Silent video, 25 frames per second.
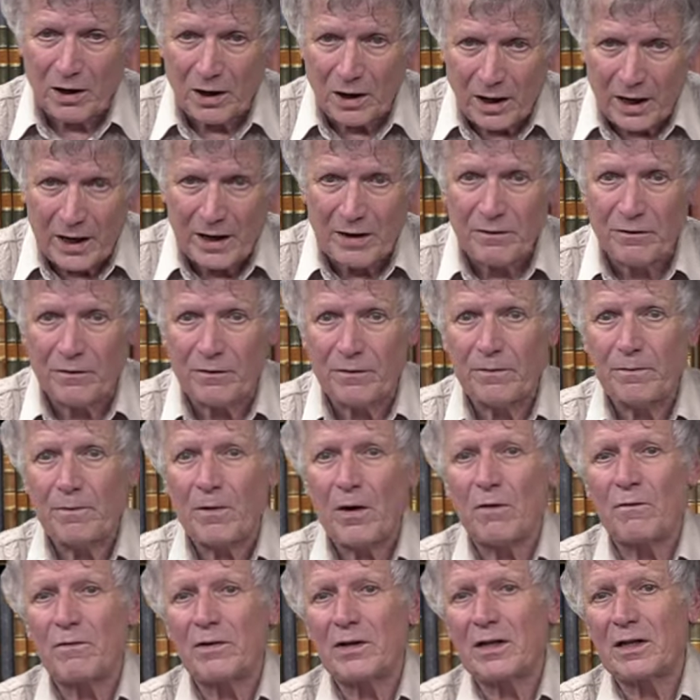life
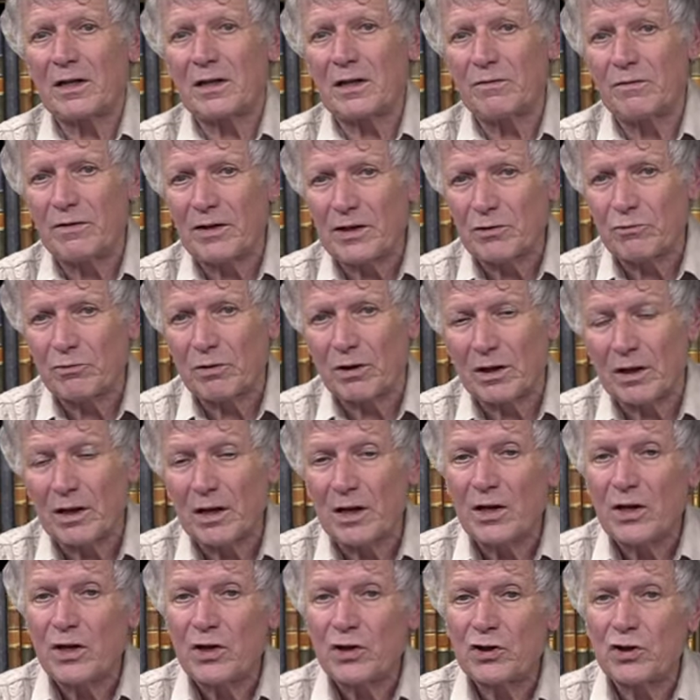of an individual
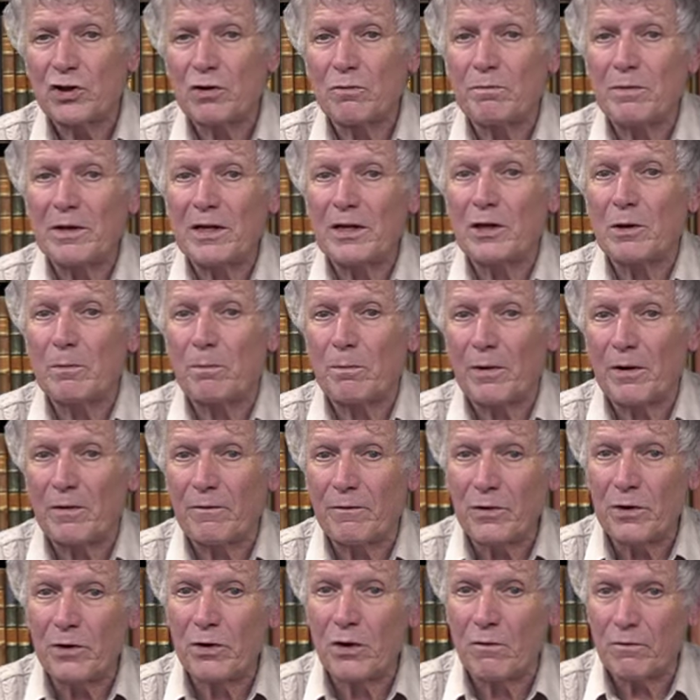should be the
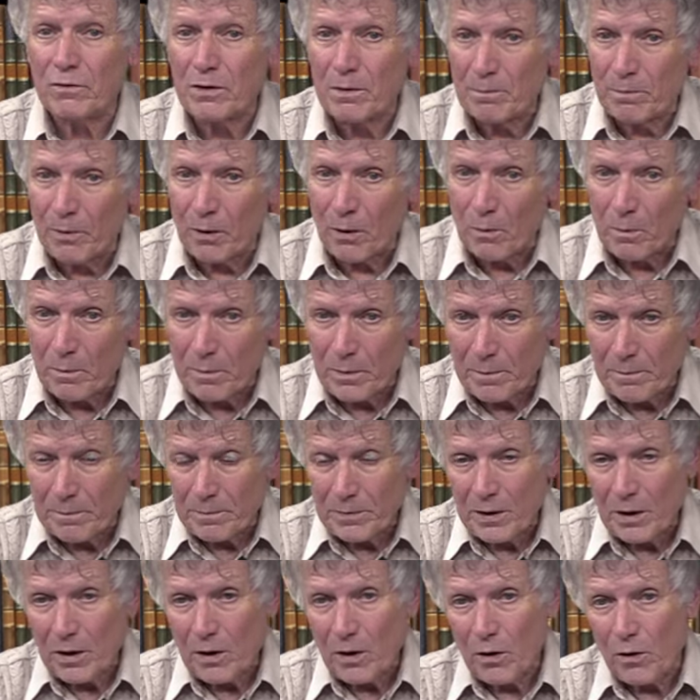purview of the Pope
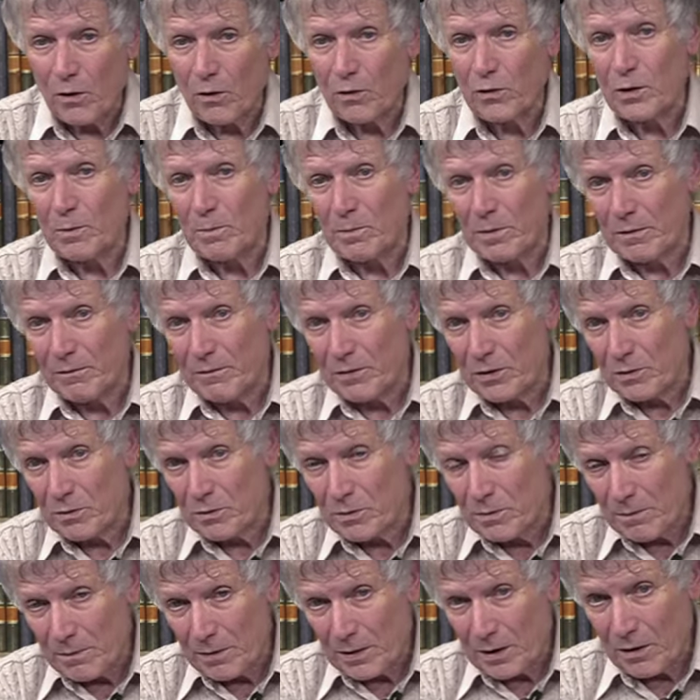or the
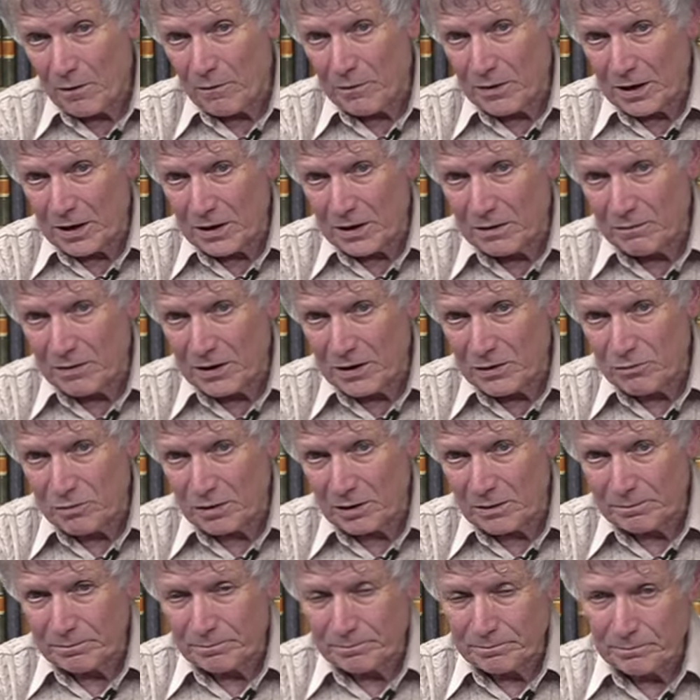purview of the
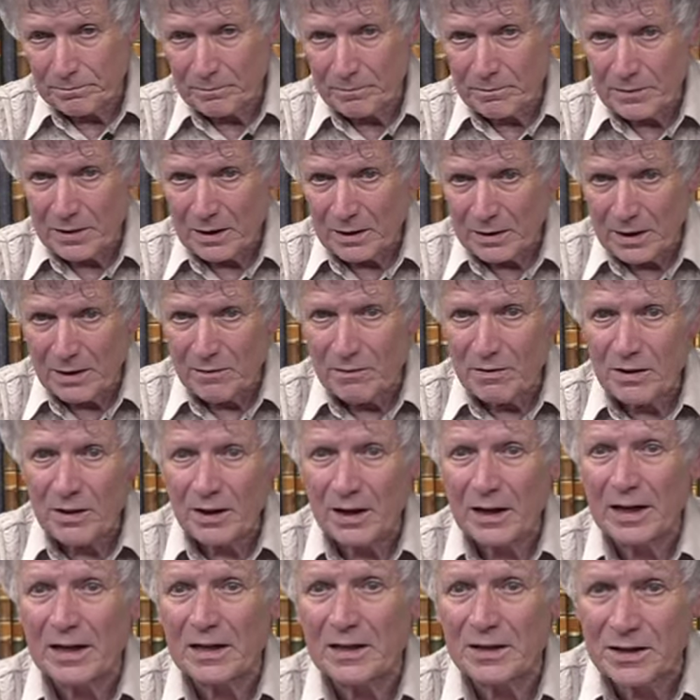individual.
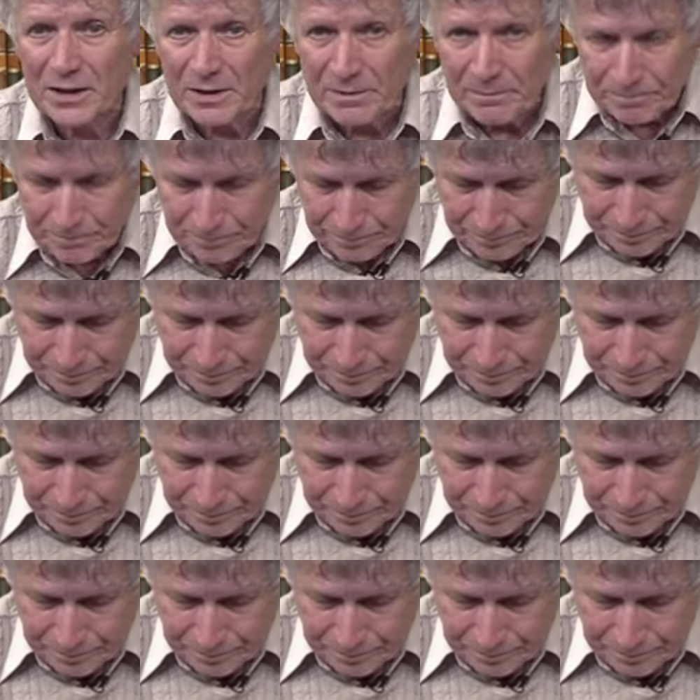Nevertheless,